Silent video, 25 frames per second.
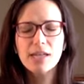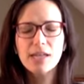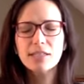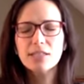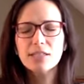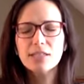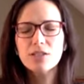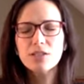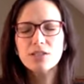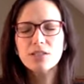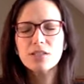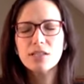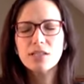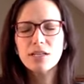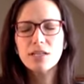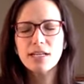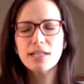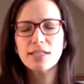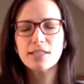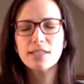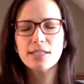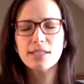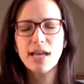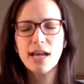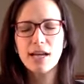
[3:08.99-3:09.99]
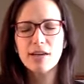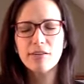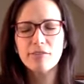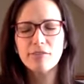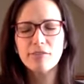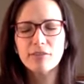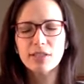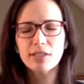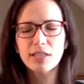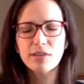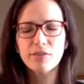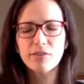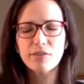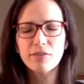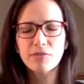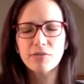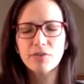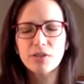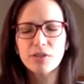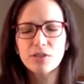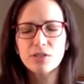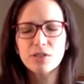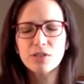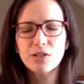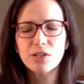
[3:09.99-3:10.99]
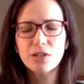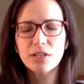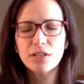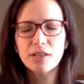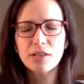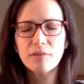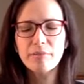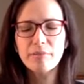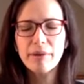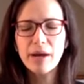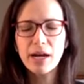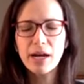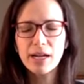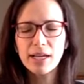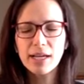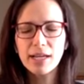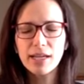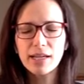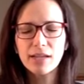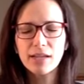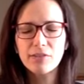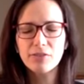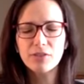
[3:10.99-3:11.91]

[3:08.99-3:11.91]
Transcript: So it's just a nice sigh of relief. It feels good in the body.